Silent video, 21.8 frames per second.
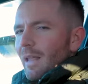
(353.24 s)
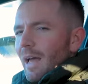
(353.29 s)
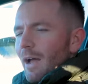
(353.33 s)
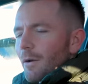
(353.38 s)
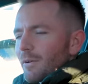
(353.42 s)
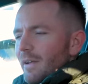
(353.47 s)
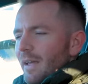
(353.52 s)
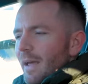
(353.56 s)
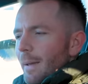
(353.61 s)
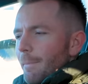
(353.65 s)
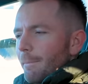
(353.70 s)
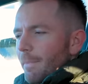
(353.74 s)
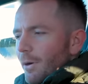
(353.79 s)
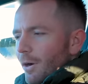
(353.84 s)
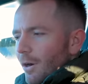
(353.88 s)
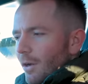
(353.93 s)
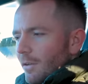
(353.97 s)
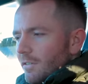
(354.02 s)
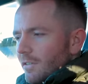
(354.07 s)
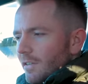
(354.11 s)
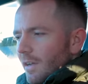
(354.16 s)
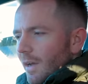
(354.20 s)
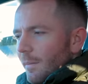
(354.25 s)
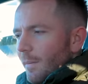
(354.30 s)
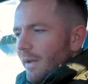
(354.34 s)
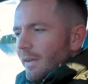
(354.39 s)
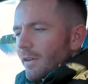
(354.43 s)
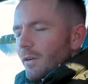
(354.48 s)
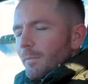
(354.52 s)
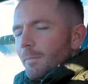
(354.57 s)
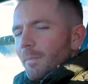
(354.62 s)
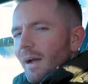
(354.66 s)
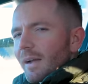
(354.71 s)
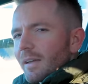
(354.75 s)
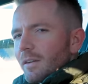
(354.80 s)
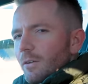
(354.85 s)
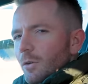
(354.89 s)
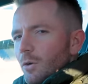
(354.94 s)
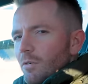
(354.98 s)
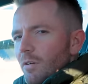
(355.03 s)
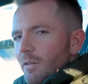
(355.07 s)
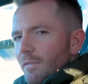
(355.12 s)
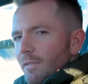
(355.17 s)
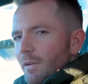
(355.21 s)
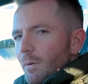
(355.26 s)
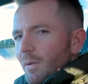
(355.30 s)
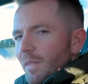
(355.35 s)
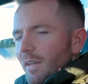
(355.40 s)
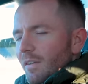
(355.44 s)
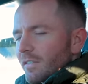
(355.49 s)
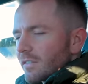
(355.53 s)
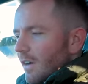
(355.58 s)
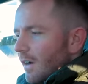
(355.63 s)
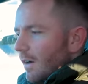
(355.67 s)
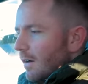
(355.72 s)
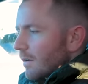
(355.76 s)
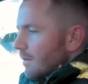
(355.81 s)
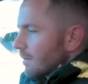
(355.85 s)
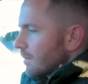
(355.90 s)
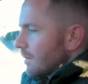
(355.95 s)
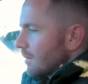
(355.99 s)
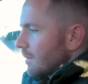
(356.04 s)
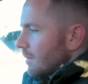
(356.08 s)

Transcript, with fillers: loud here, but I might come back and do a review of this car.